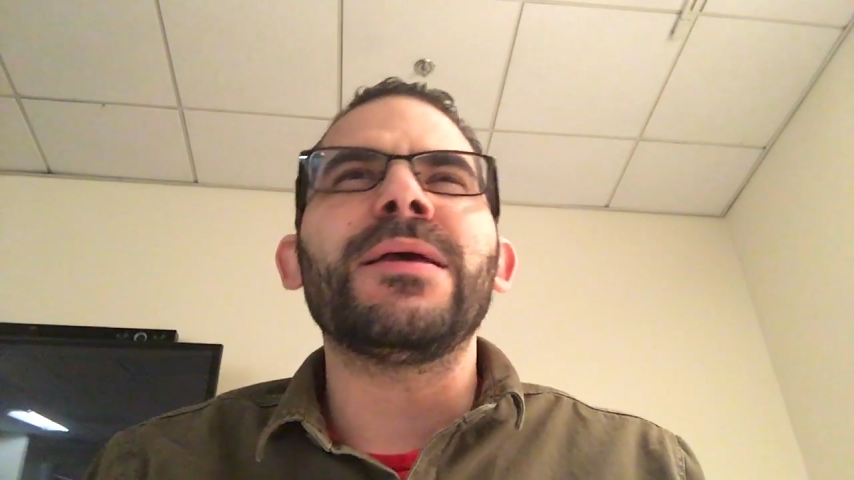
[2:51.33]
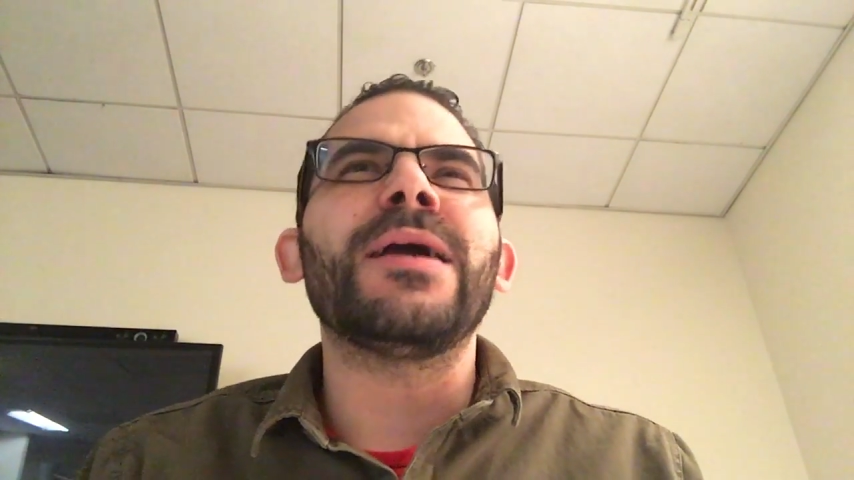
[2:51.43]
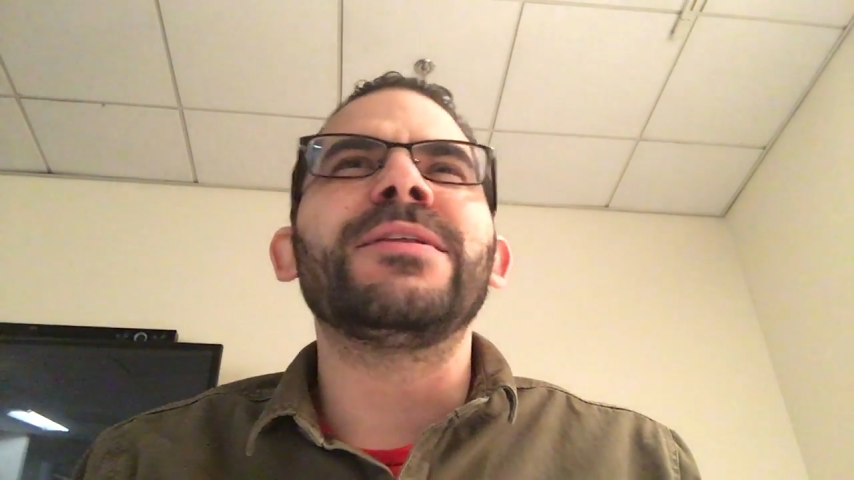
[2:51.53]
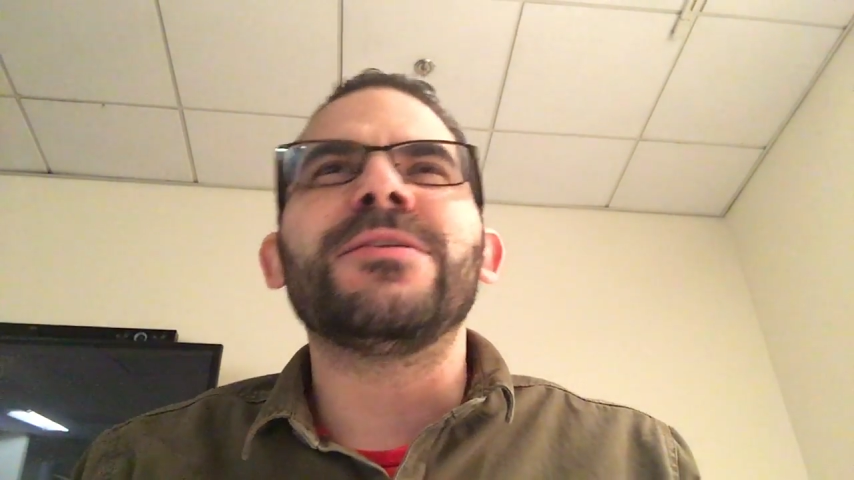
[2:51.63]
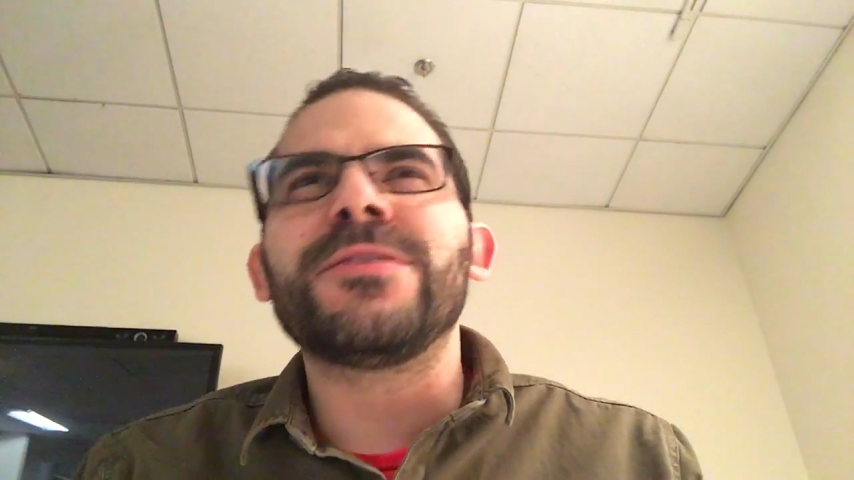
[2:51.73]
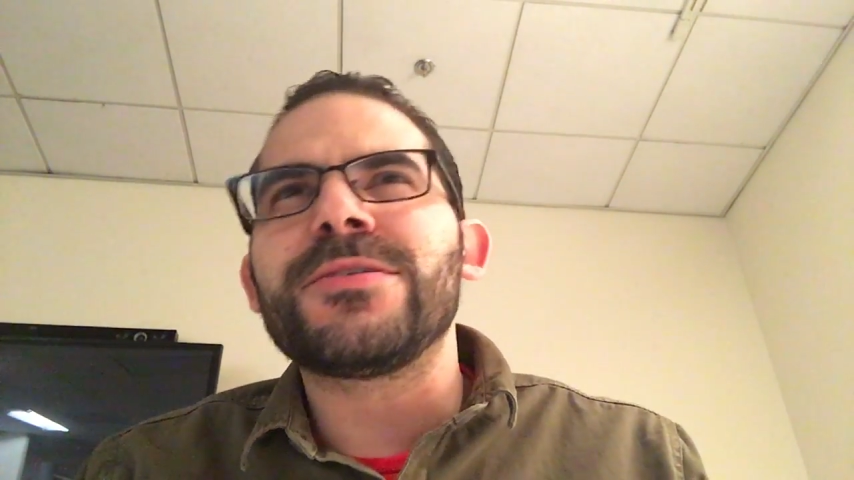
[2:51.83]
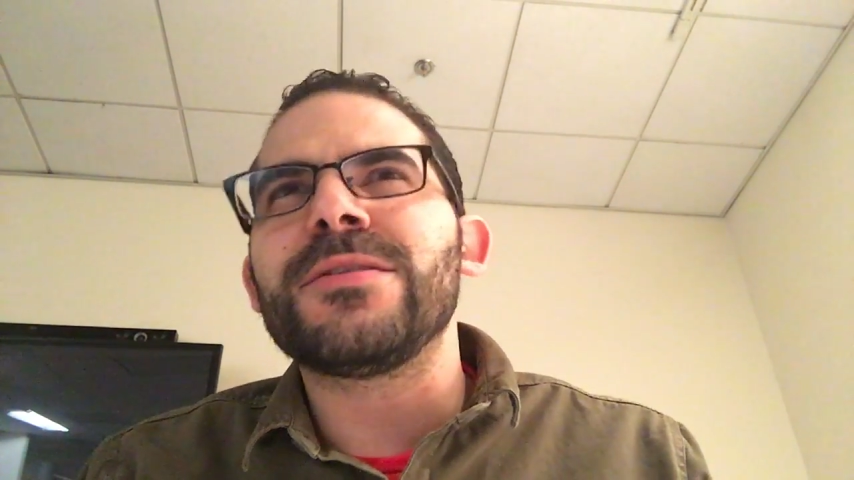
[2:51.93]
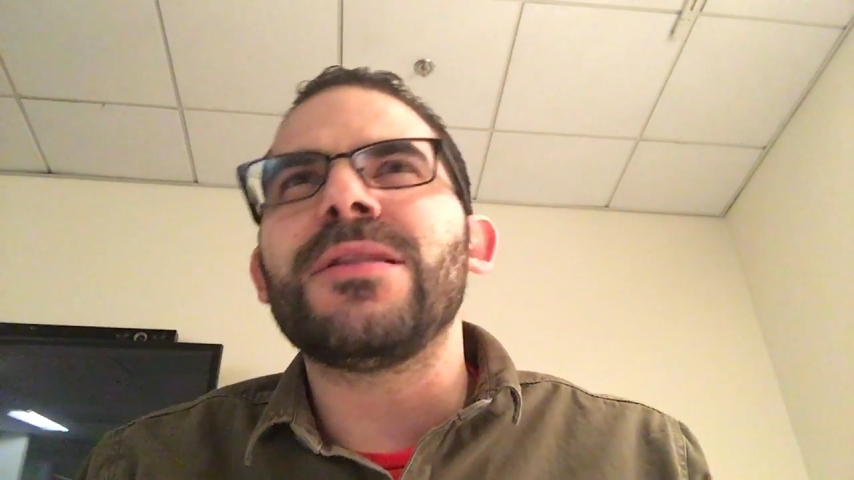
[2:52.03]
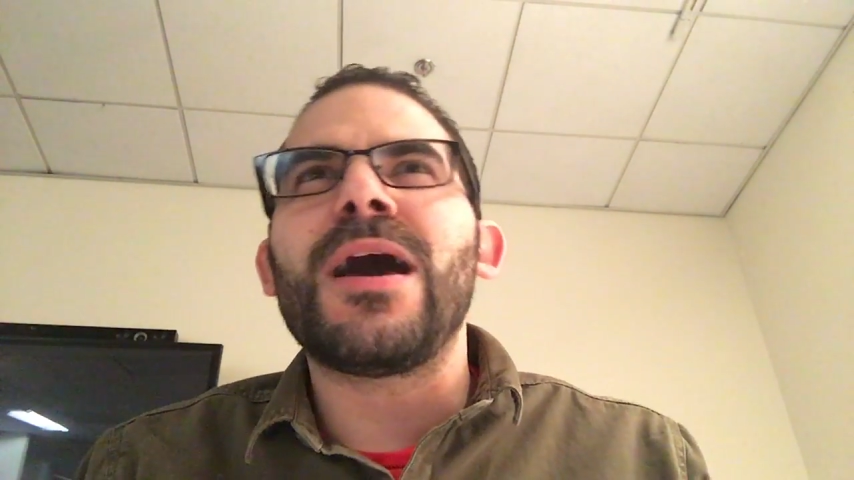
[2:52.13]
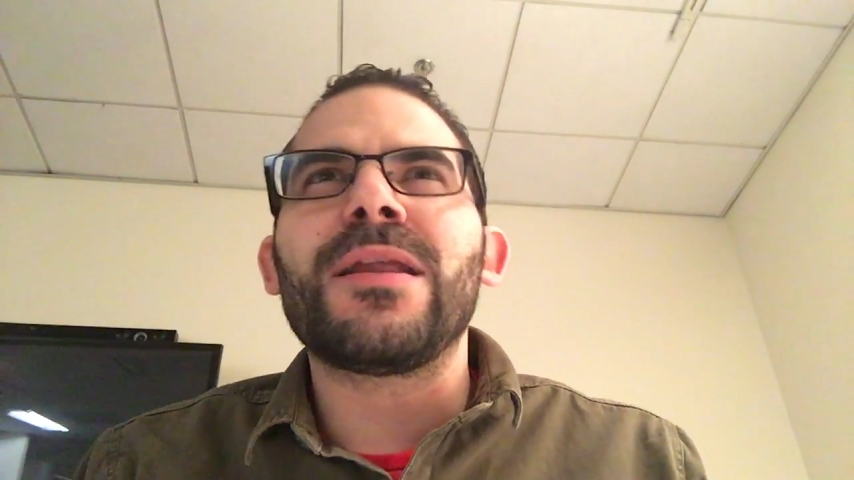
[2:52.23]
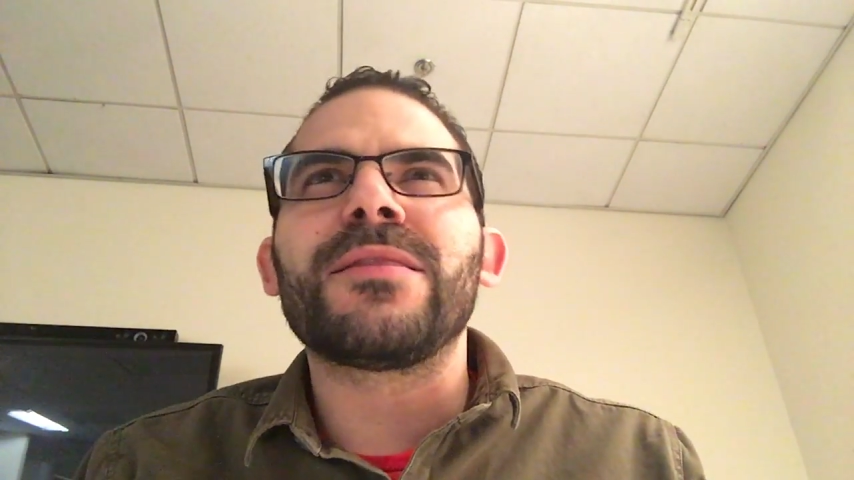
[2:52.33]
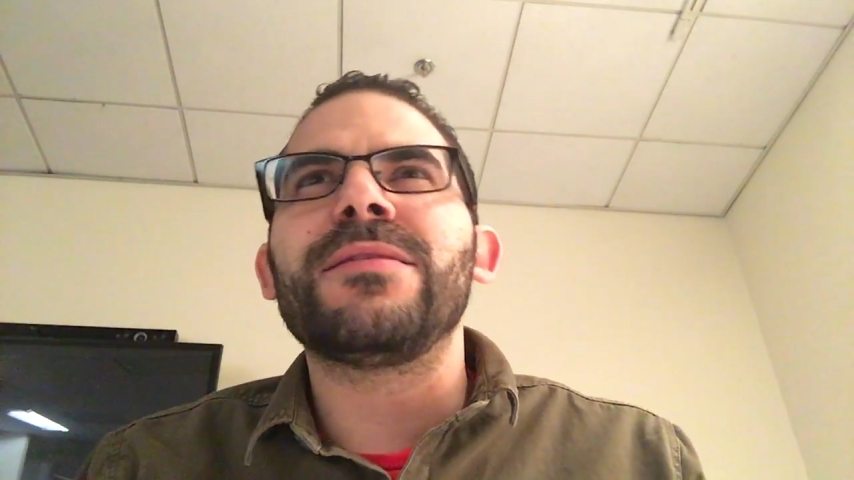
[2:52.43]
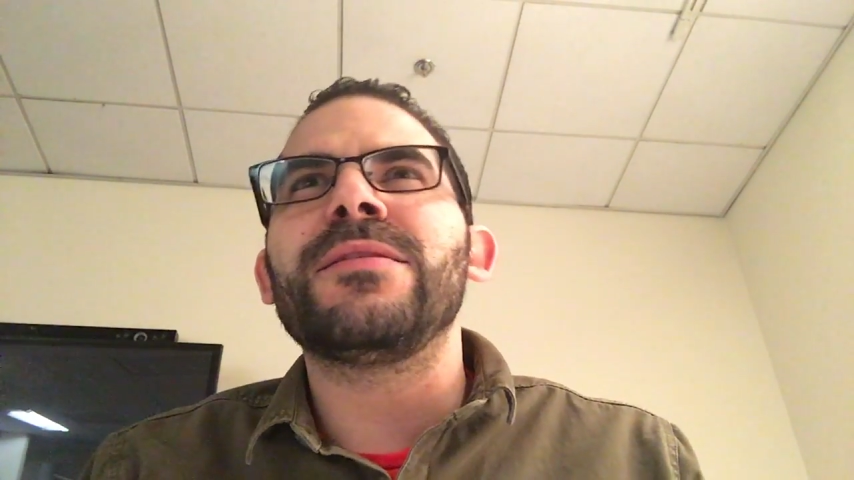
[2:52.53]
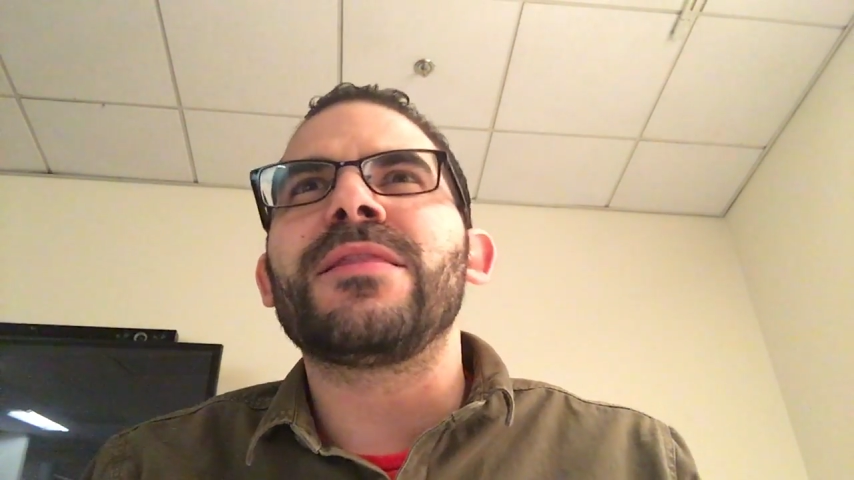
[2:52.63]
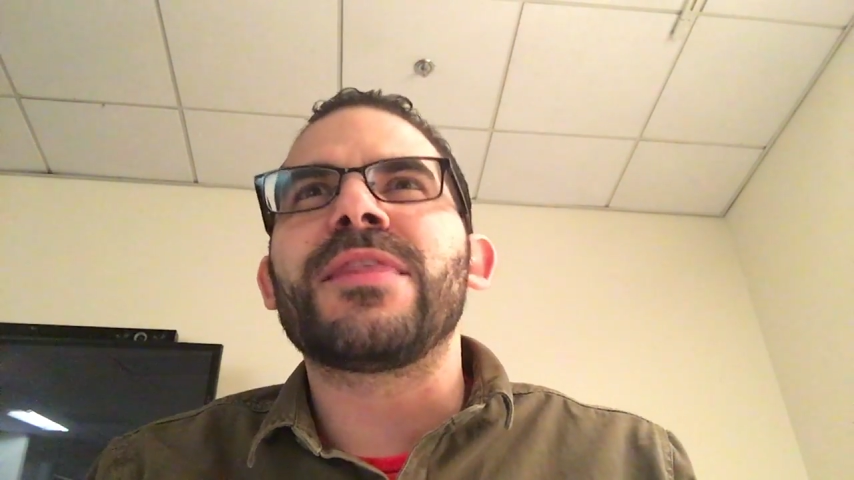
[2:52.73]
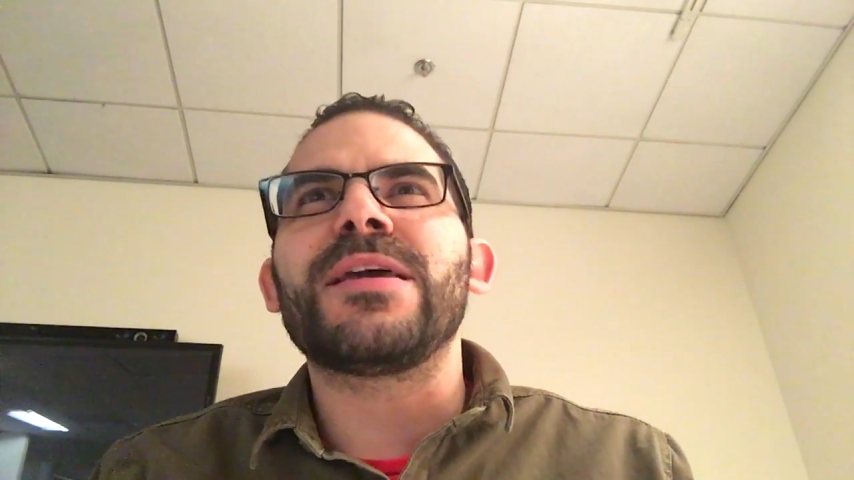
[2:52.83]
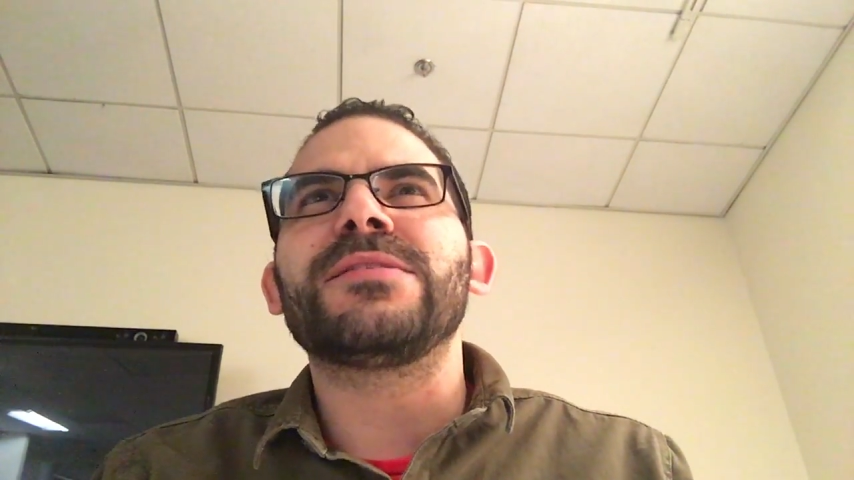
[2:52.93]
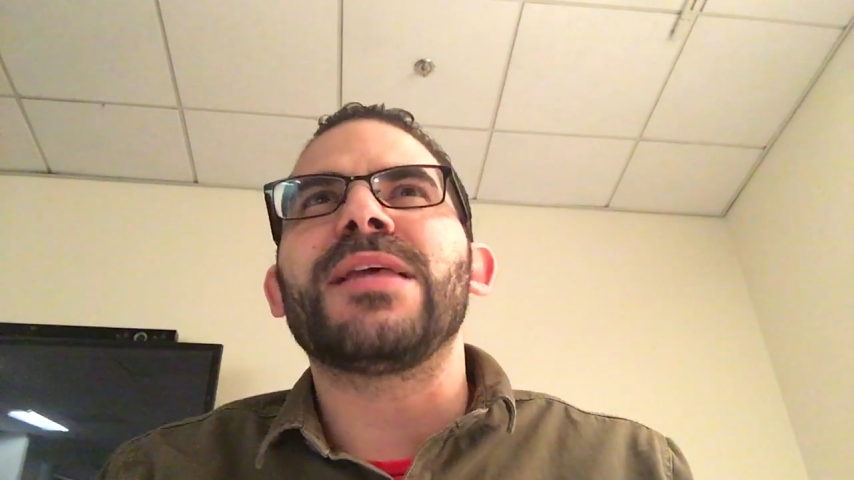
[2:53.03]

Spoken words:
there's a lot of things